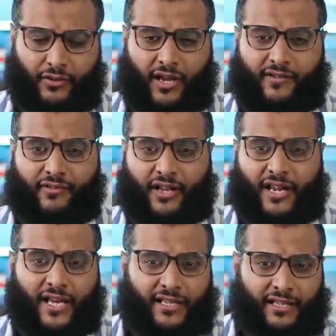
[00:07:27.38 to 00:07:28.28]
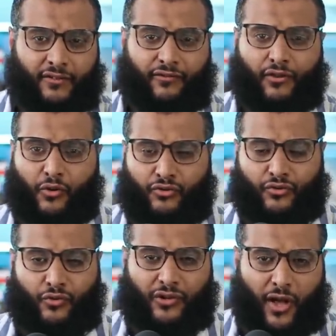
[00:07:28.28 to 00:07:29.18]
You have a lacking of
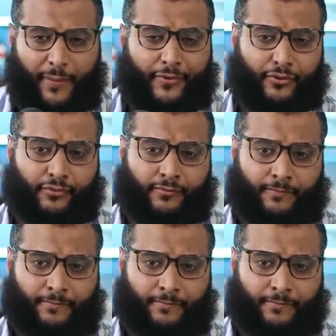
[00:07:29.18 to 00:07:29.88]
cultural capital.